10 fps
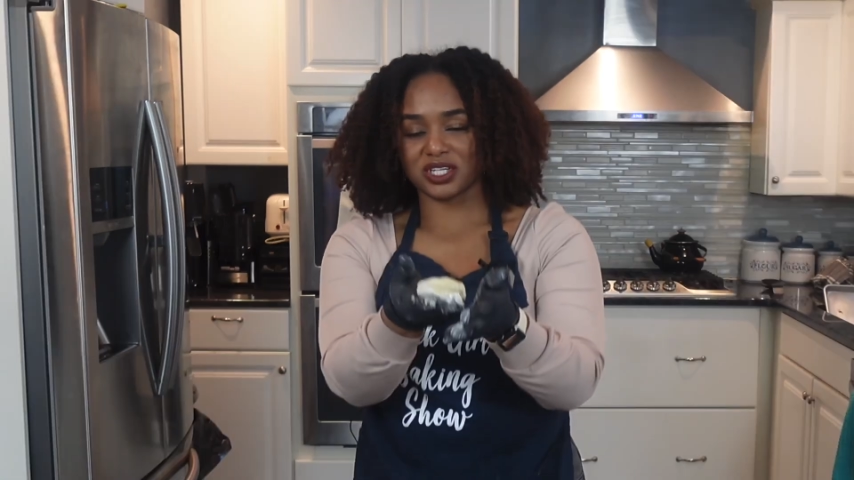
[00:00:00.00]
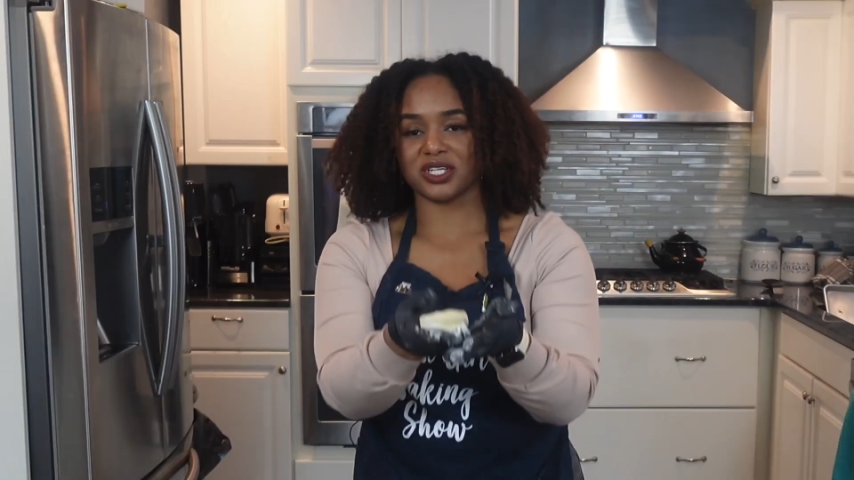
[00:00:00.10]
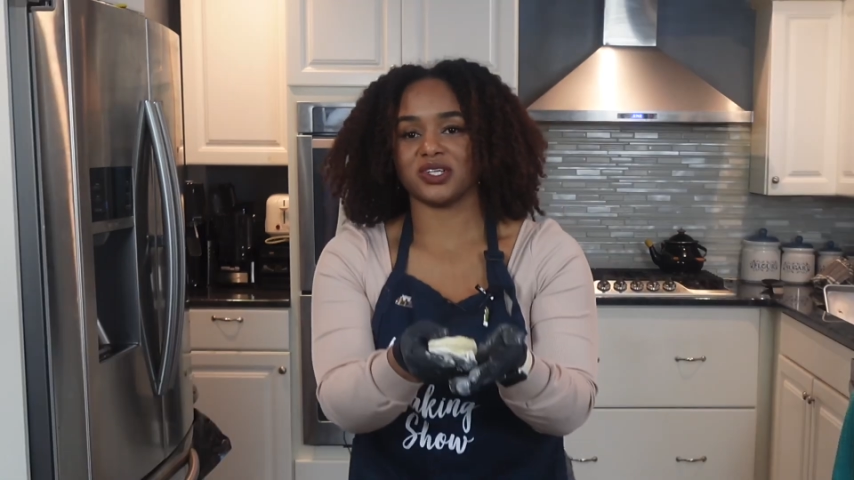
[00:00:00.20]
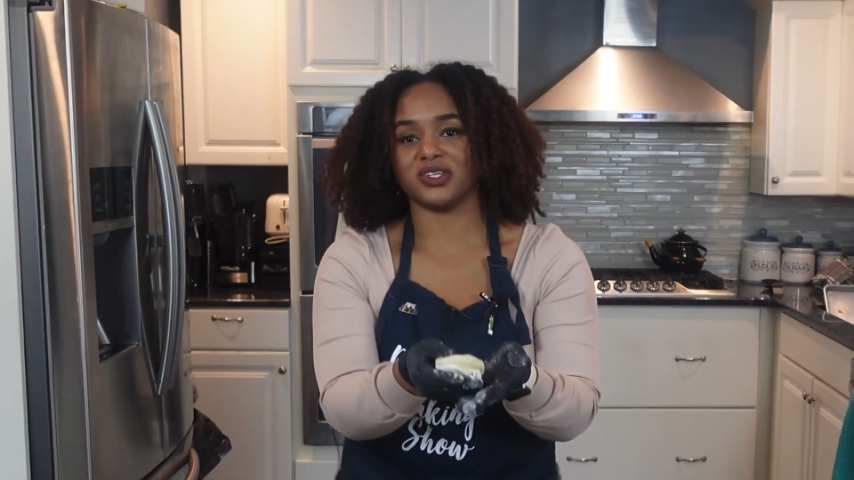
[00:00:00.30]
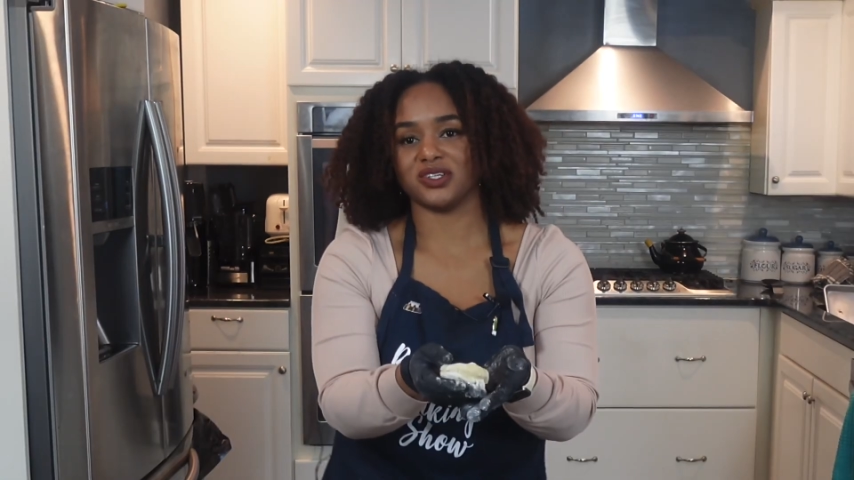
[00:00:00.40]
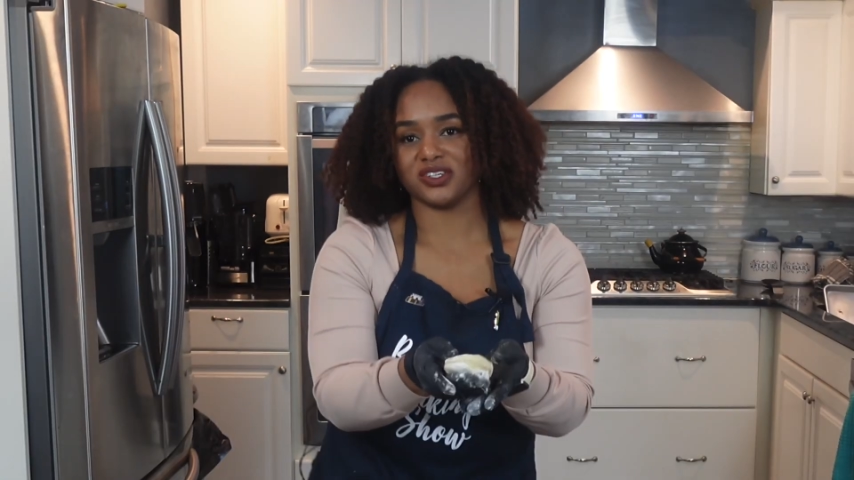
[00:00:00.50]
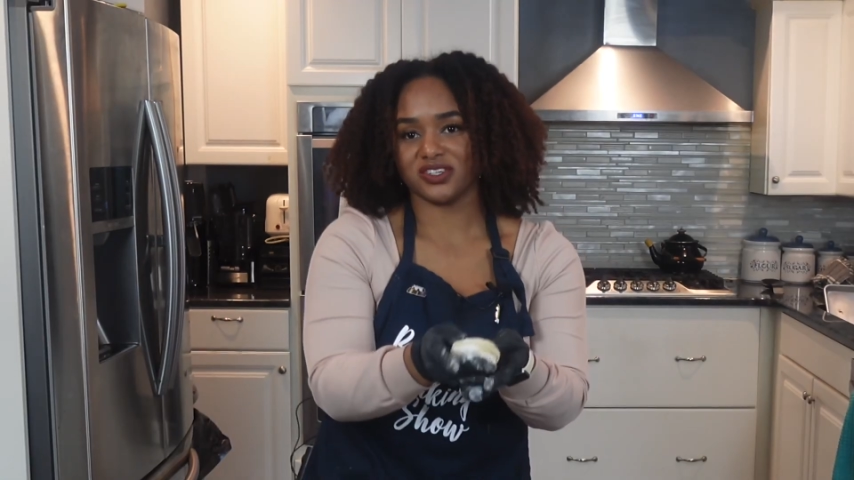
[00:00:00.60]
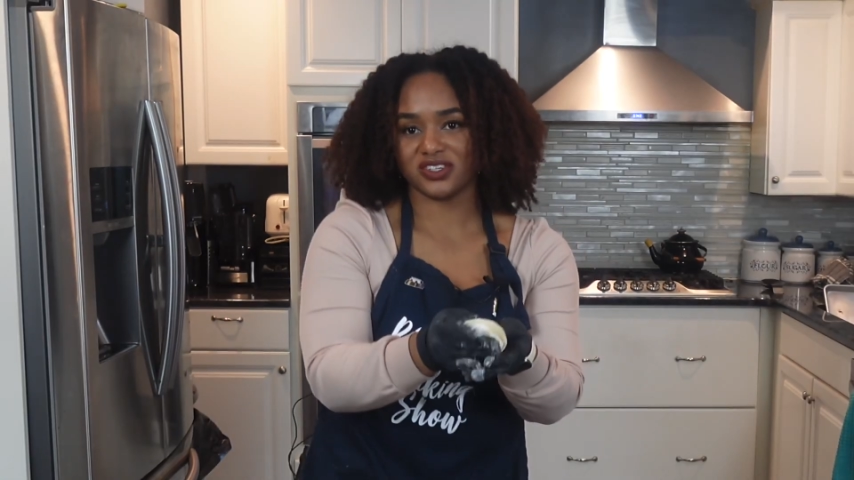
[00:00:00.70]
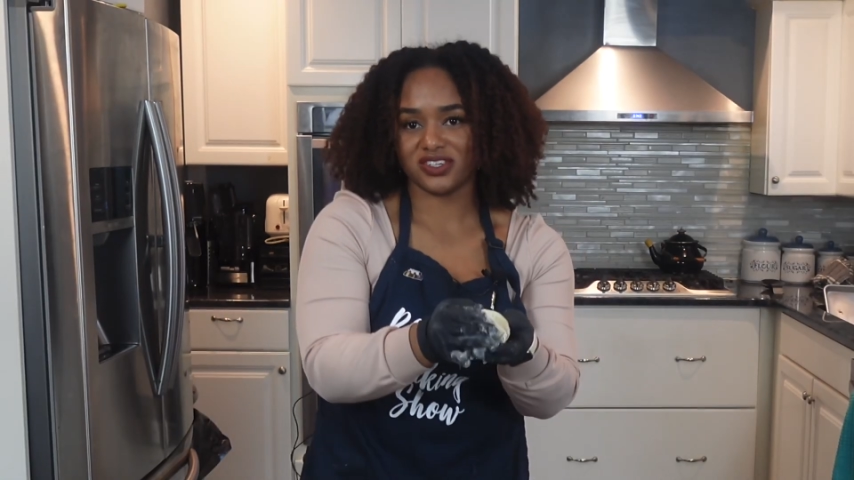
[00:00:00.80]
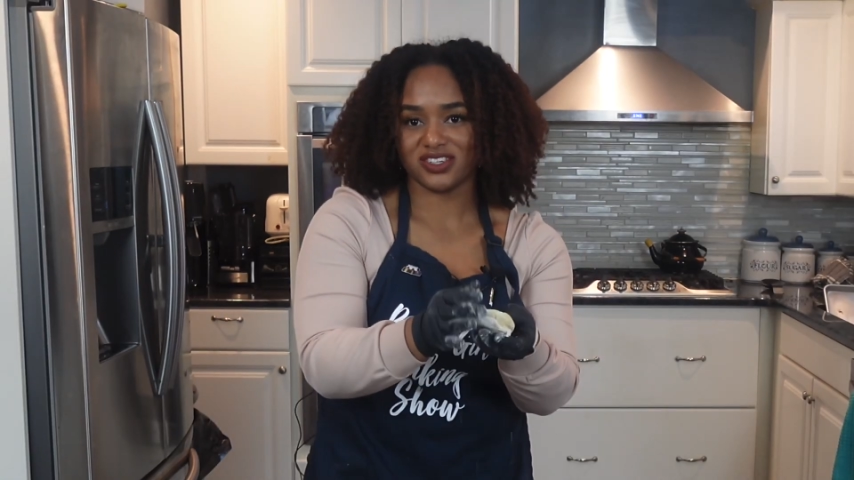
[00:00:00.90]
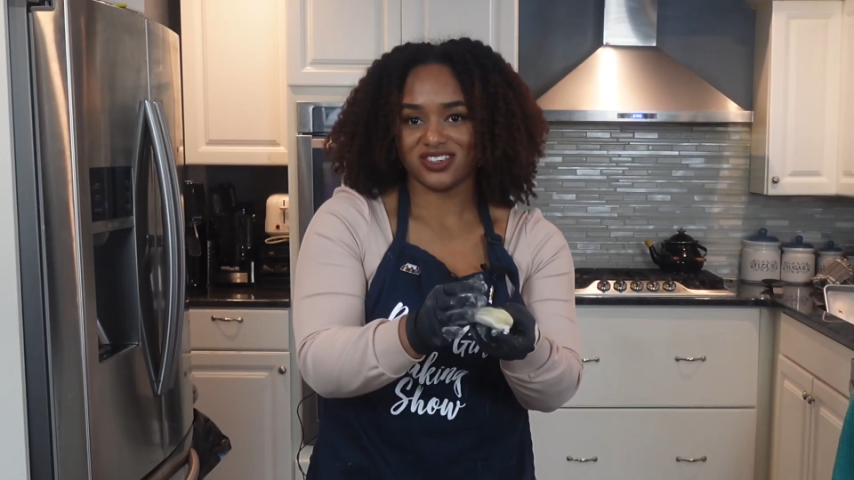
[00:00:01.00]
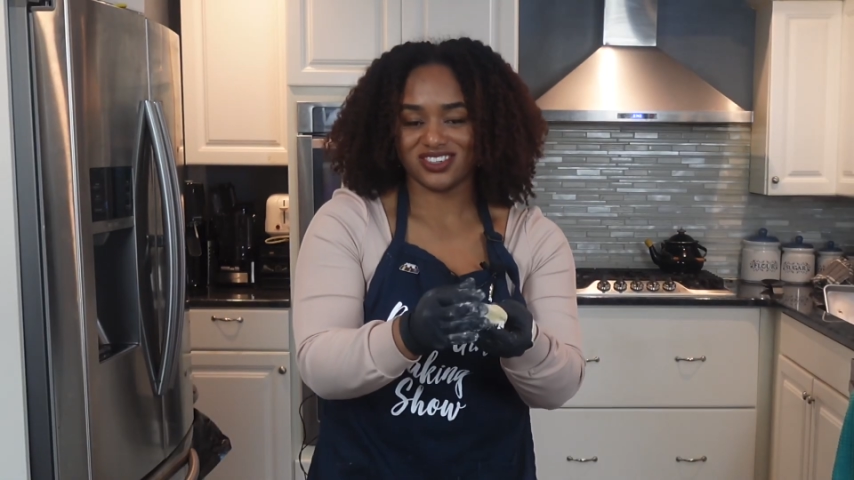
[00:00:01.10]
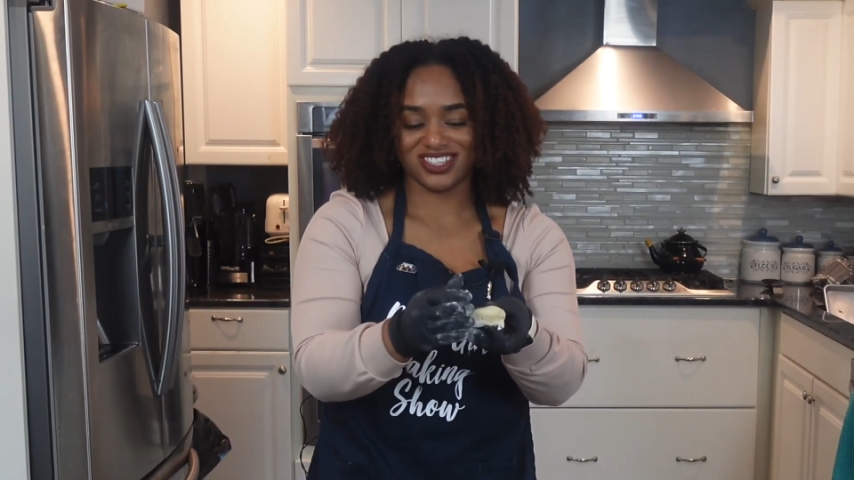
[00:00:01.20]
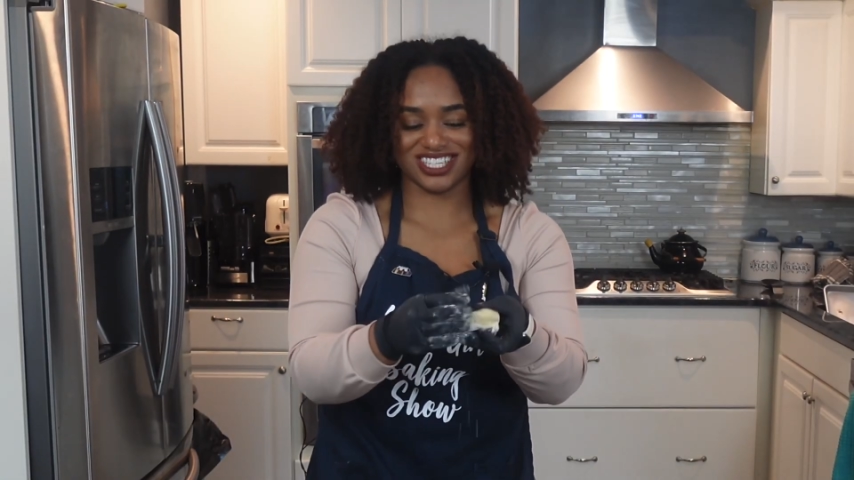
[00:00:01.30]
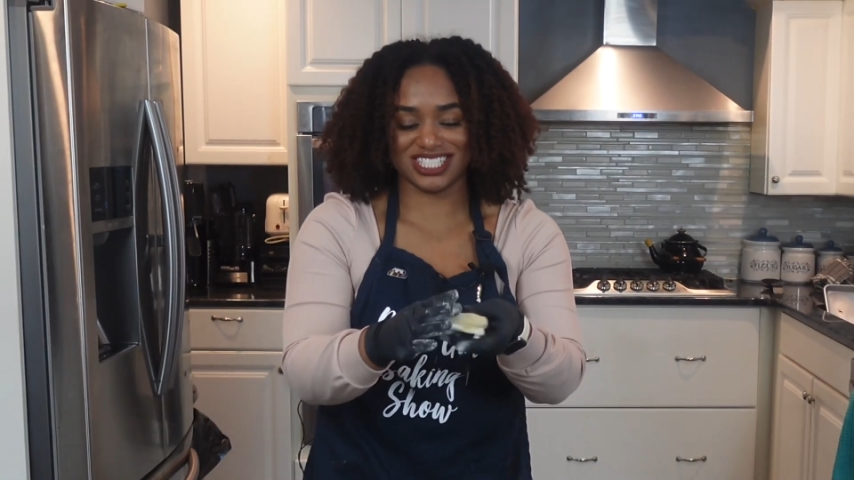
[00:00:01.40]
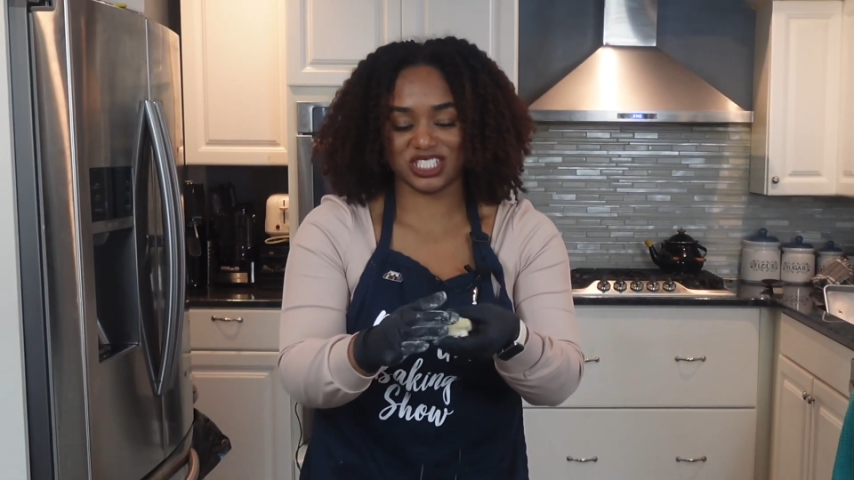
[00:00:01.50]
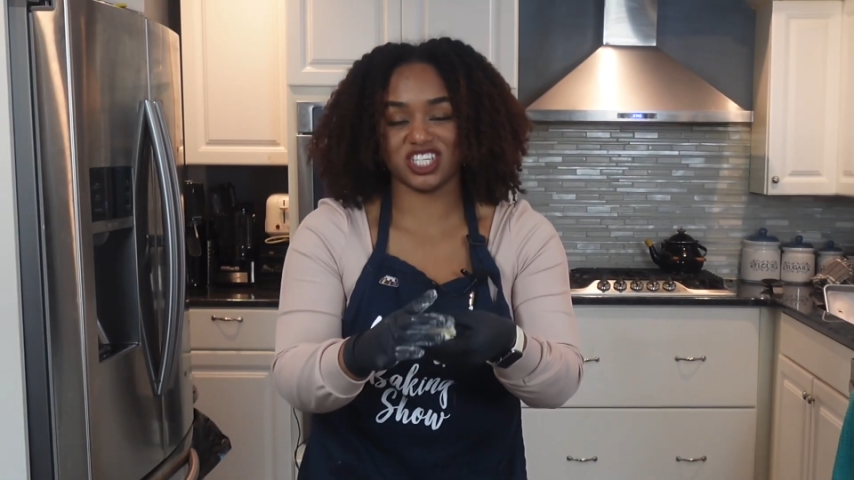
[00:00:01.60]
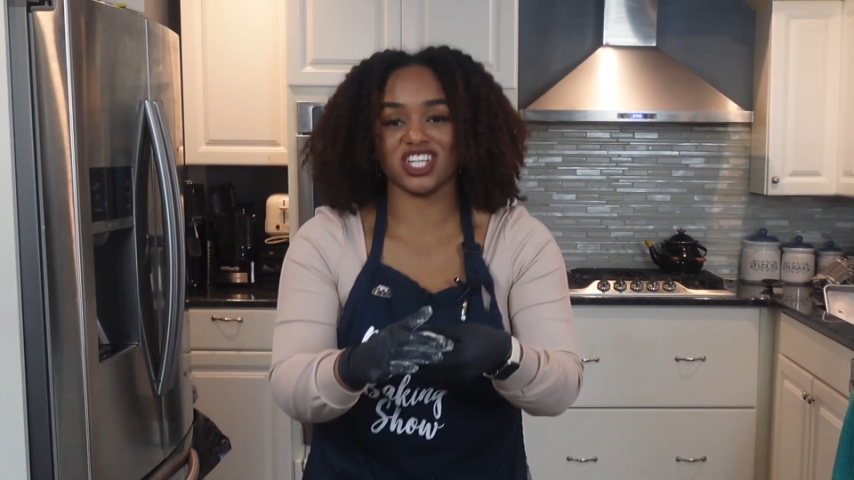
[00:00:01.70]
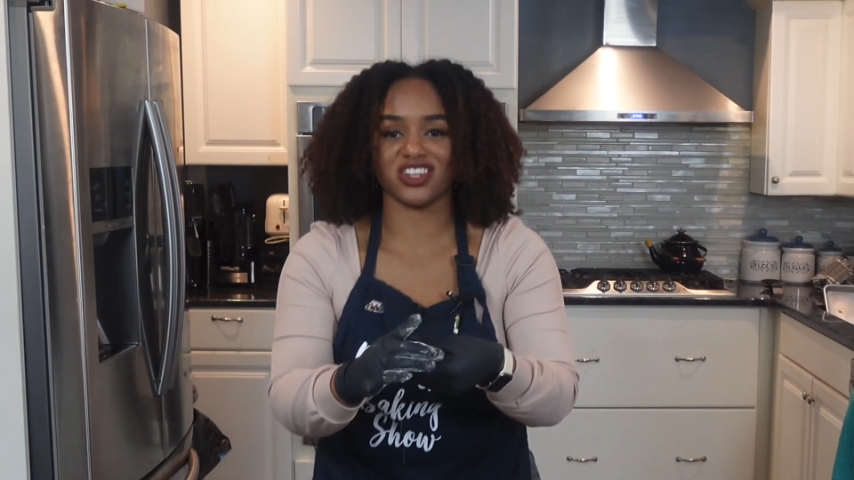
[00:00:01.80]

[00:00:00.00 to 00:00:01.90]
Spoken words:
a little, she